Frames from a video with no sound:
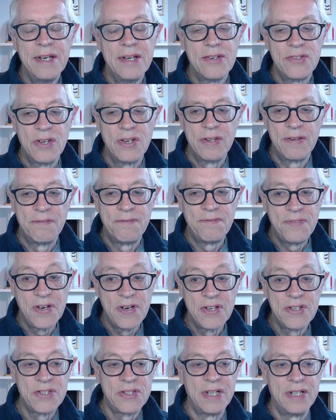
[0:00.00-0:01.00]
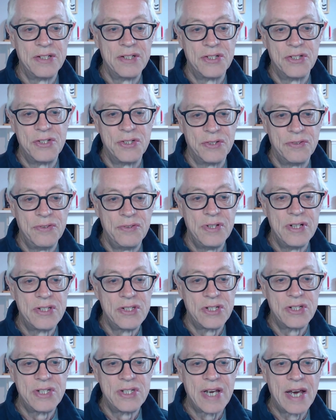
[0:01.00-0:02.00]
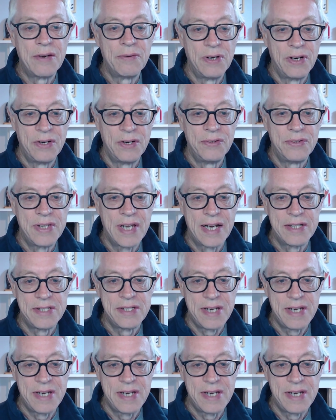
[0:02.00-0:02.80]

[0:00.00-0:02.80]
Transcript: So the first thing to do is to download that